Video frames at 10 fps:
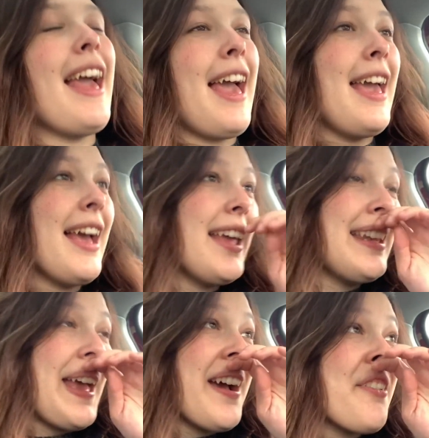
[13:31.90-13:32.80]
And
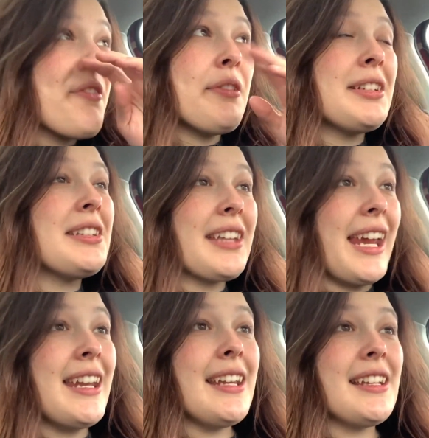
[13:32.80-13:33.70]
now
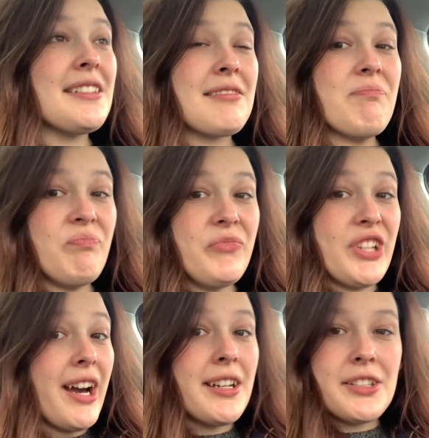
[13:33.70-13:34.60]
skating is
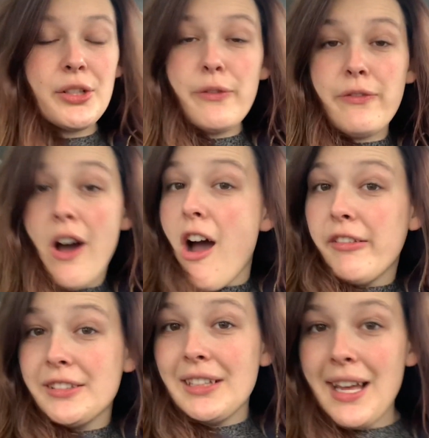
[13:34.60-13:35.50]
done until
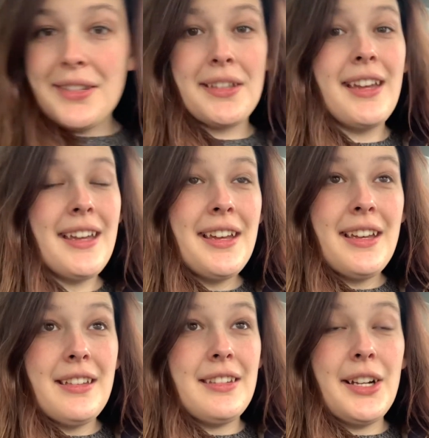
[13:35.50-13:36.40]
fall, unless
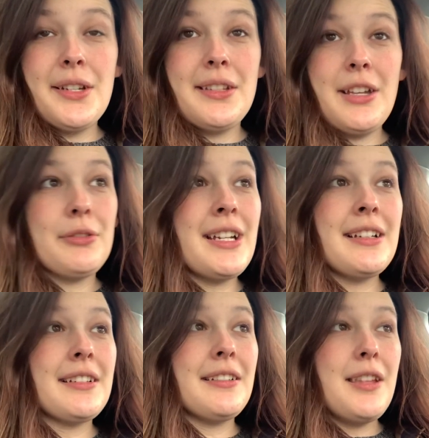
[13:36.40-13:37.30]
there's a
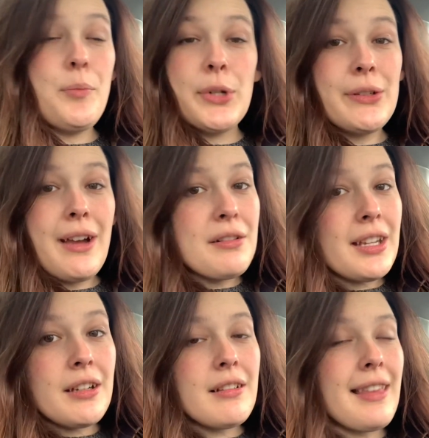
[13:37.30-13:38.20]
rink somewhere around
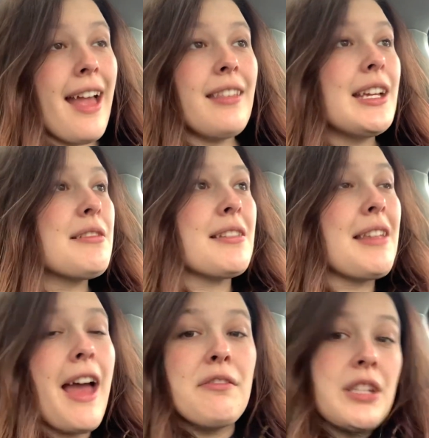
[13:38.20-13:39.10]
here that lets us
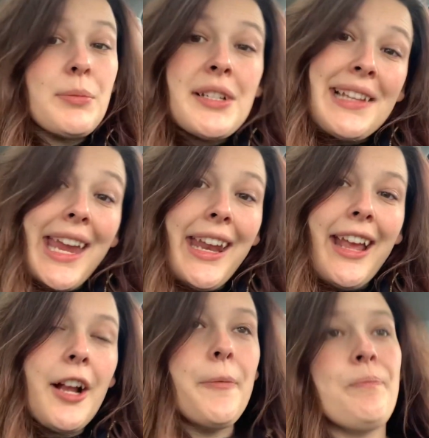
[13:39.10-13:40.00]
have summer
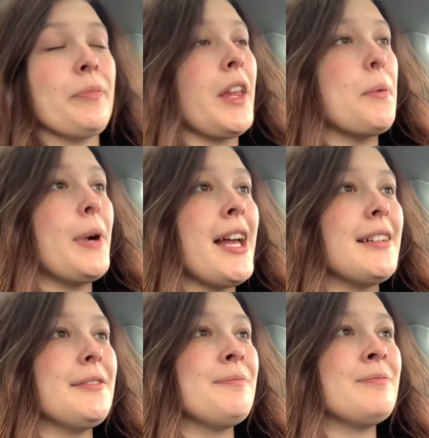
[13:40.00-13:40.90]
skating. But
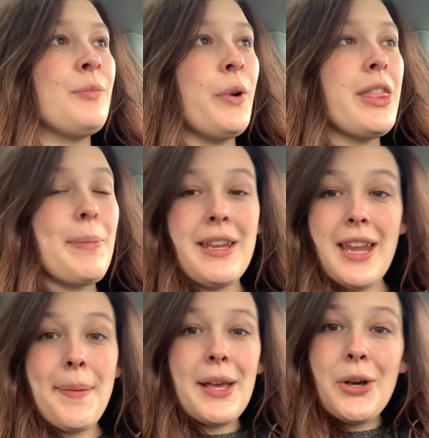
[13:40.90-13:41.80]
with the
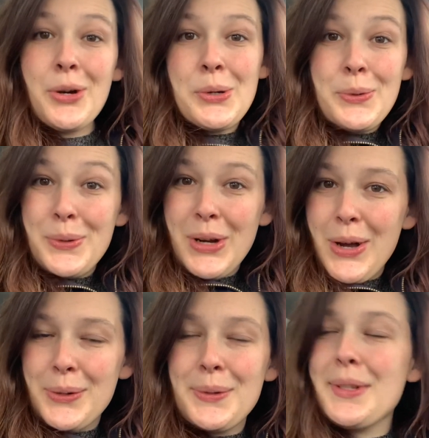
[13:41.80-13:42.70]
pandemic, who
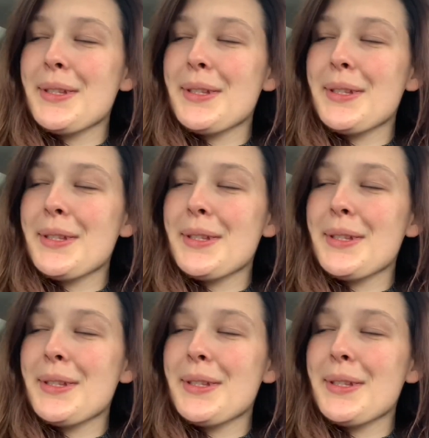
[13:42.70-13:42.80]
knows?